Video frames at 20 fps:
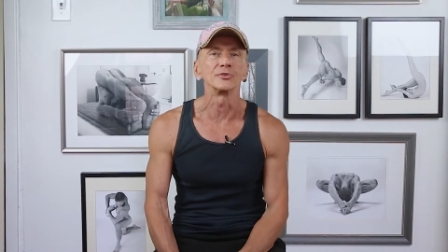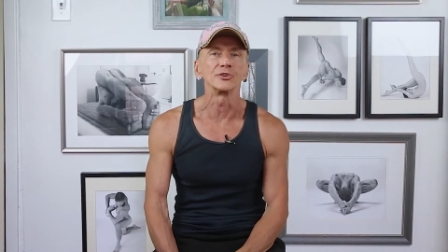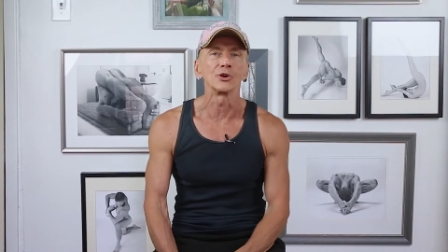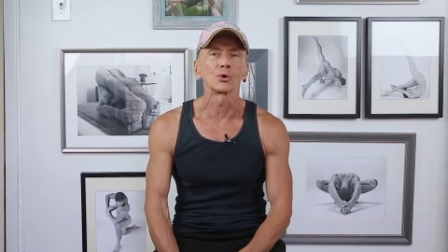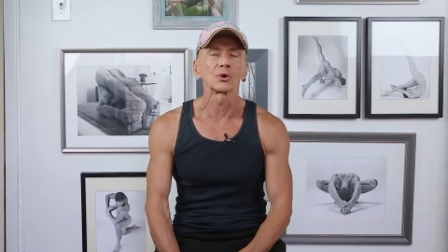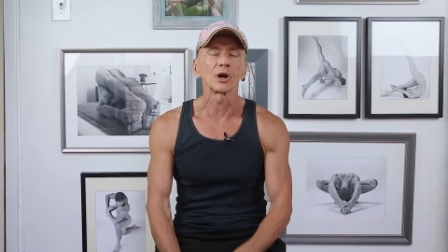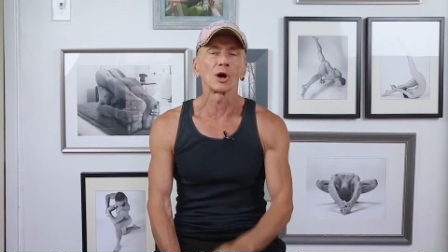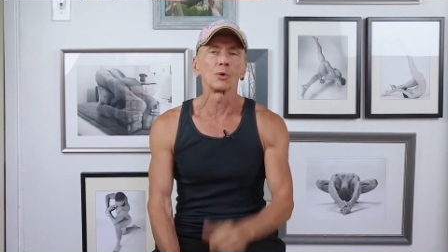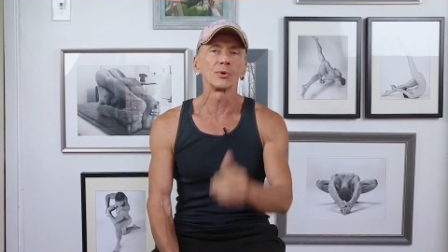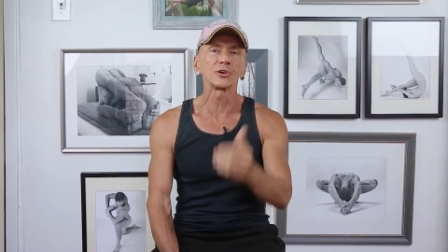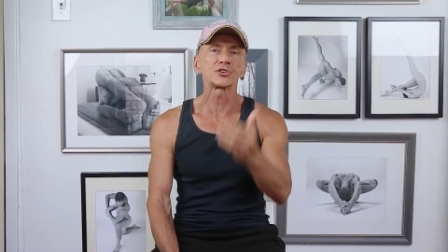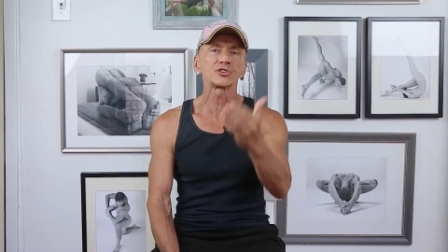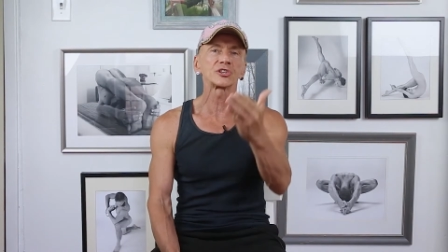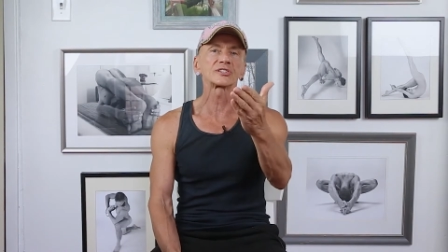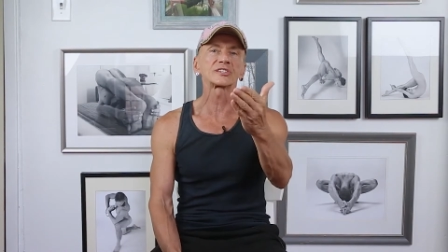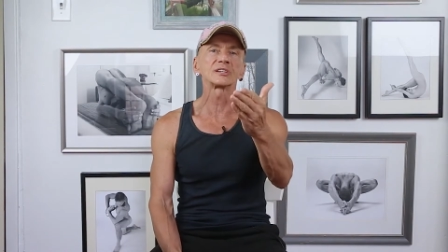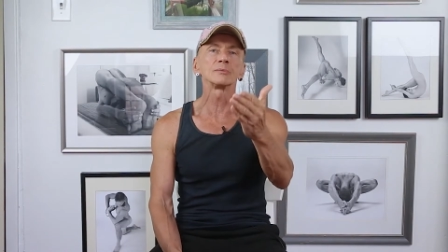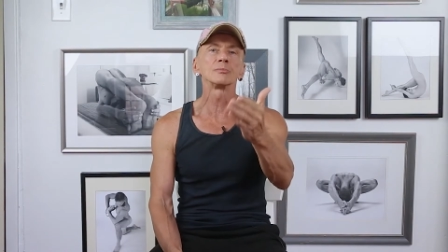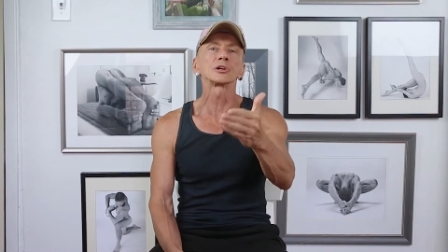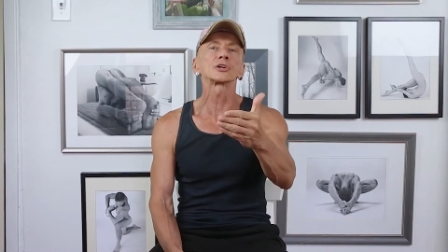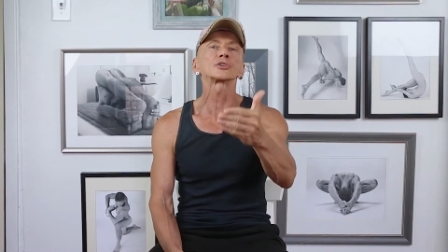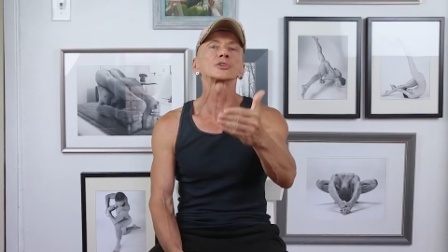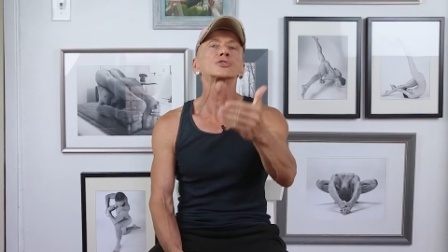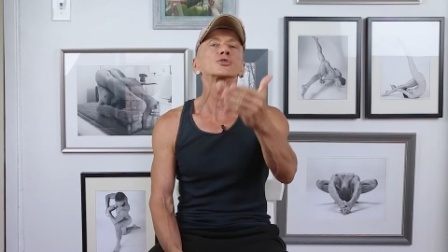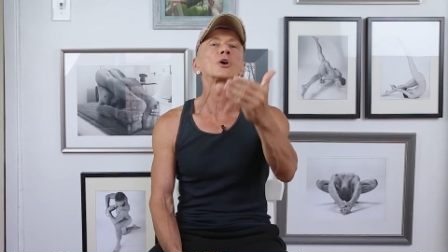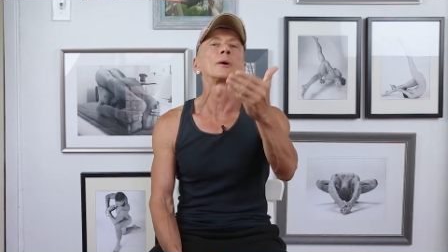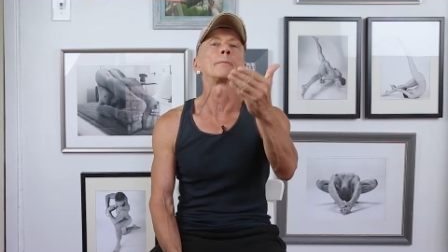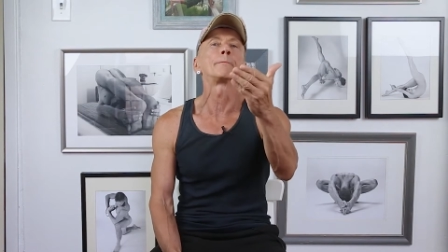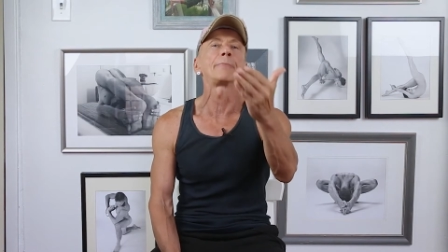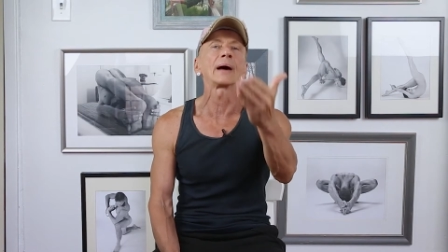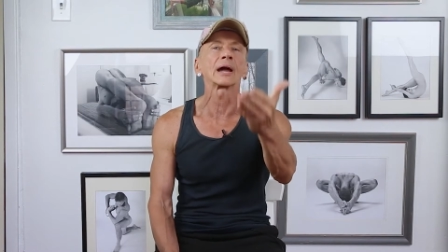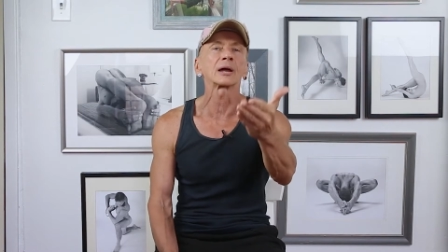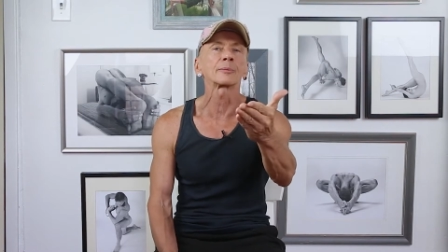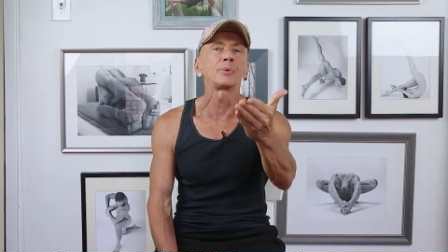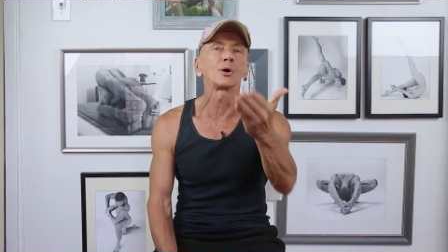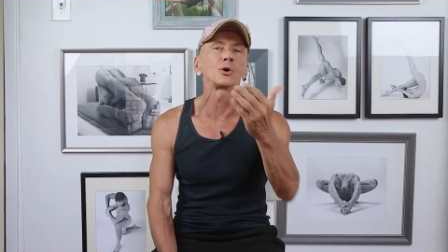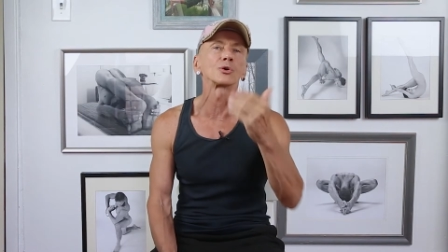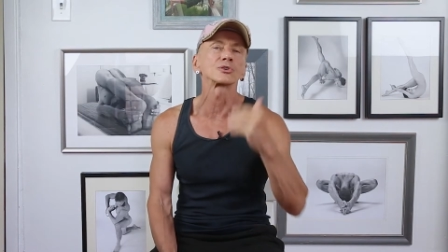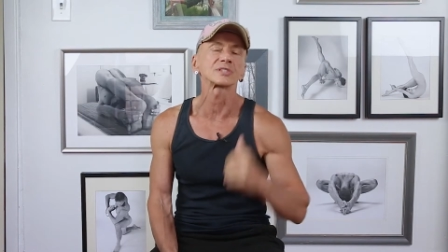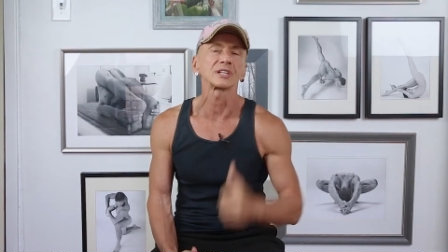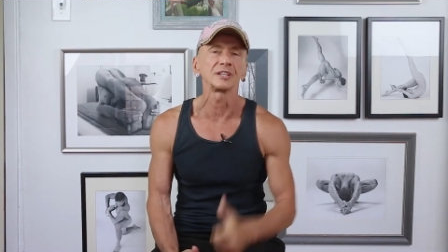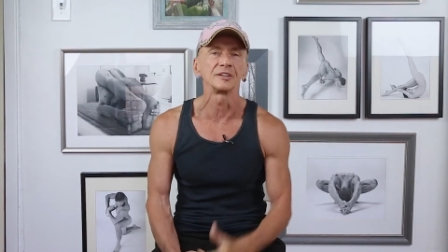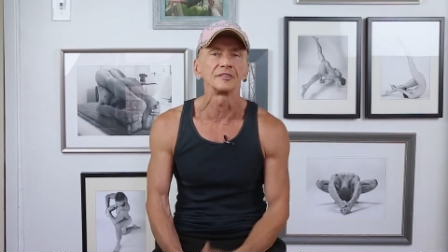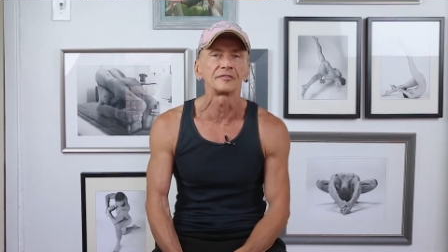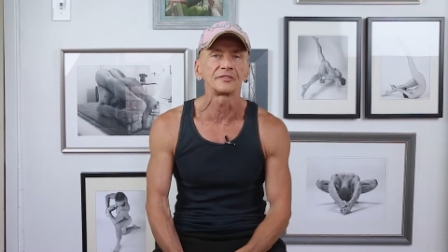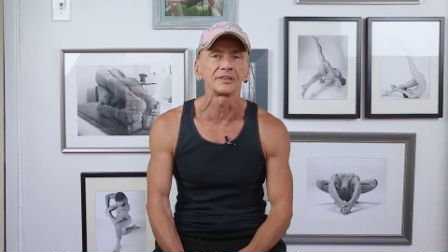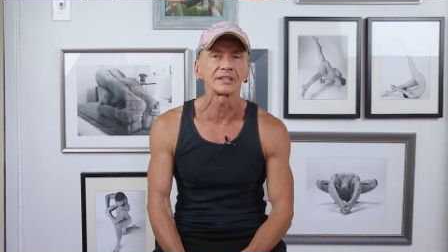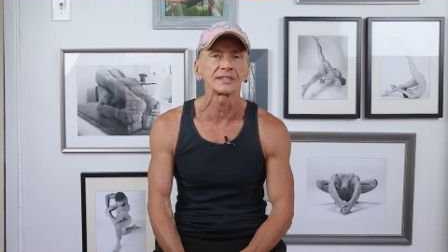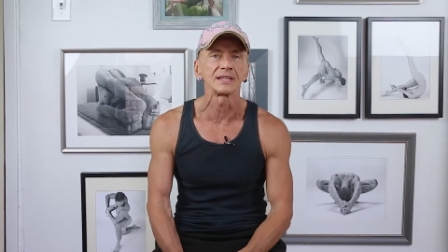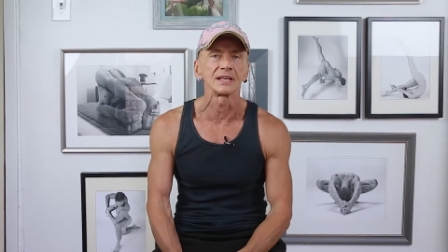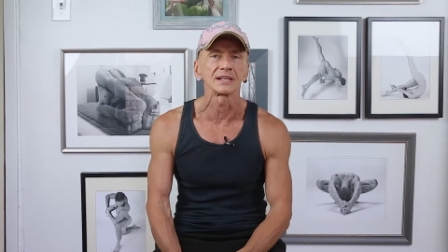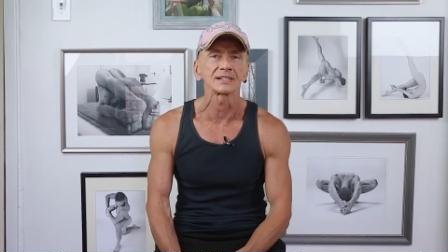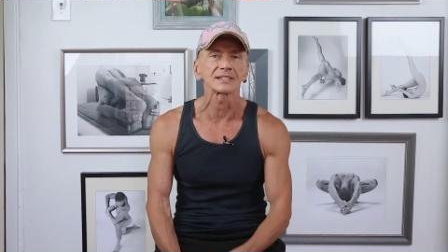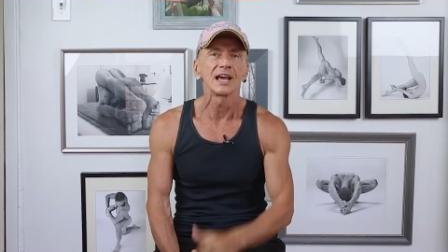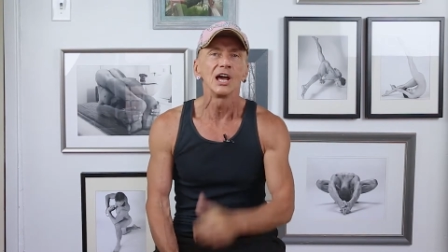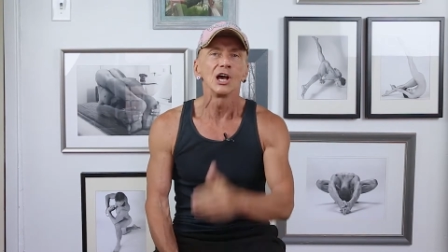yoga which is similar to a pike pose in fitness.